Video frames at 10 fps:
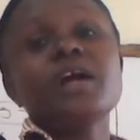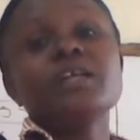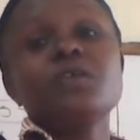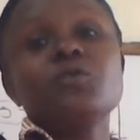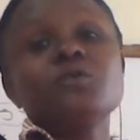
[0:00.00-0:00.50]

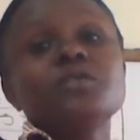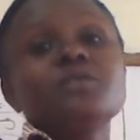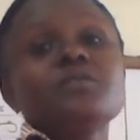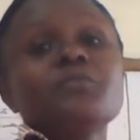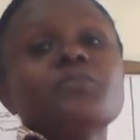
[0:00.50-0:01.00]
a
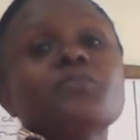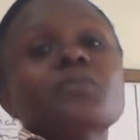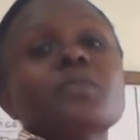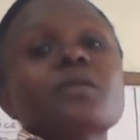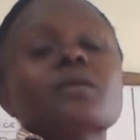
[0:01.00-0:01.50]
cost.
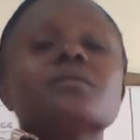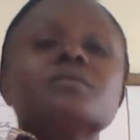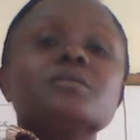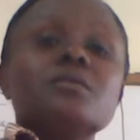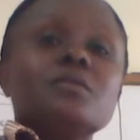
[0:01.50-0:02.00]

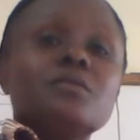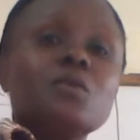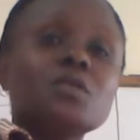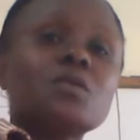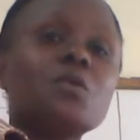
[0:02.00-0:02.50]

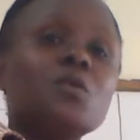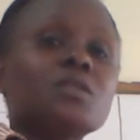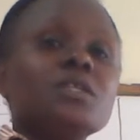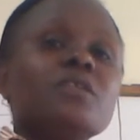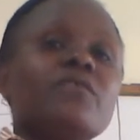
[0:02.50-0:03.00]
Those
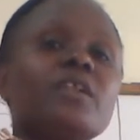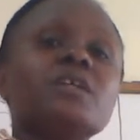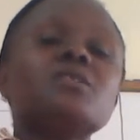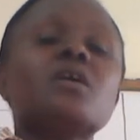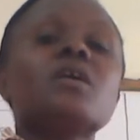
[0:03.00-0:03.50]
costs in the
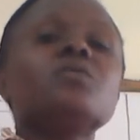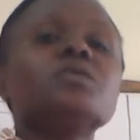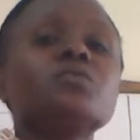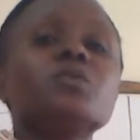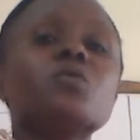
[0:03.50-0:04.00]
financial
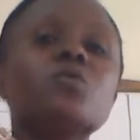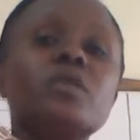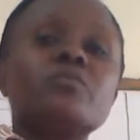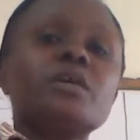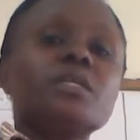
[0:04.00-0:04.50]
accounting, we call
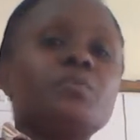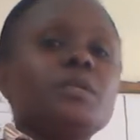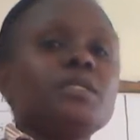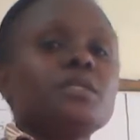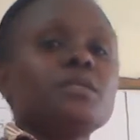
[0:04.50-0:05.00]
them
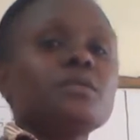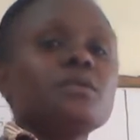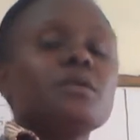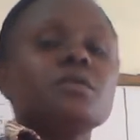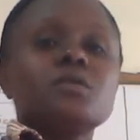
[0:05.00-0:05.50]
expenses.
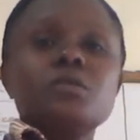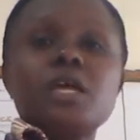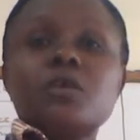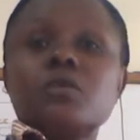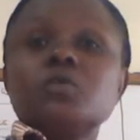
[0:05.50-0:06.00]
So
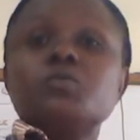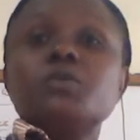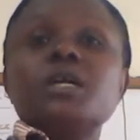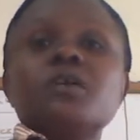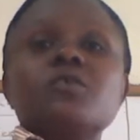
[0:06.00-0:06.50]
they are going to
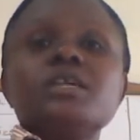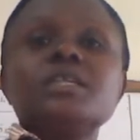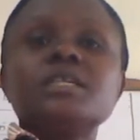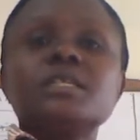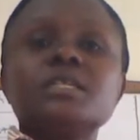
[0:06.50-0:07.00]
be recorded
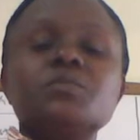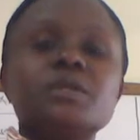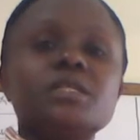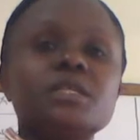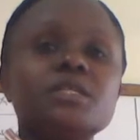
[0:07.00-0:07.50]
as
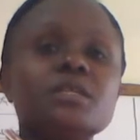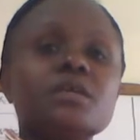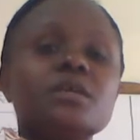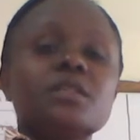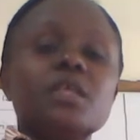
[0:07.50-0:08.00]
expenses.
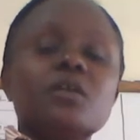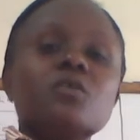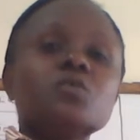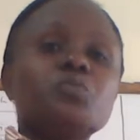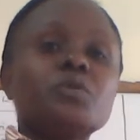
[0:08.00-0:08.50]
They are
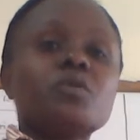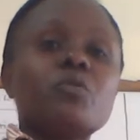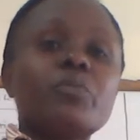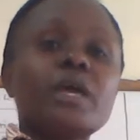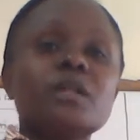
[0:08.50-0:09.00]
going to be
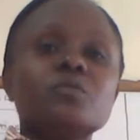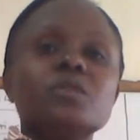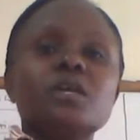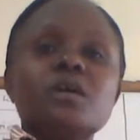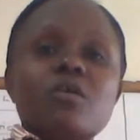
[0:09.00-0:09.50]
compared with
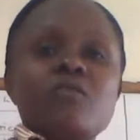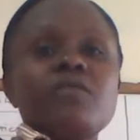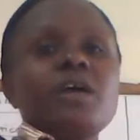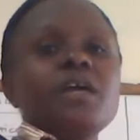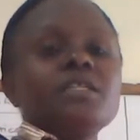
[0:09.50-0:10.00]
the
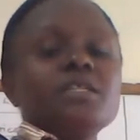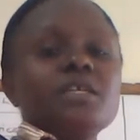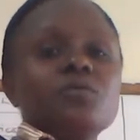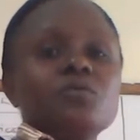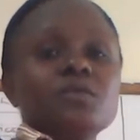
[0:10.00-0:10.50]
overheads in
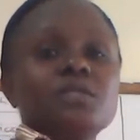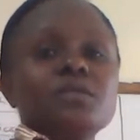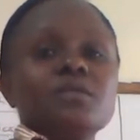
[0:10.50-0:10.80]
the cost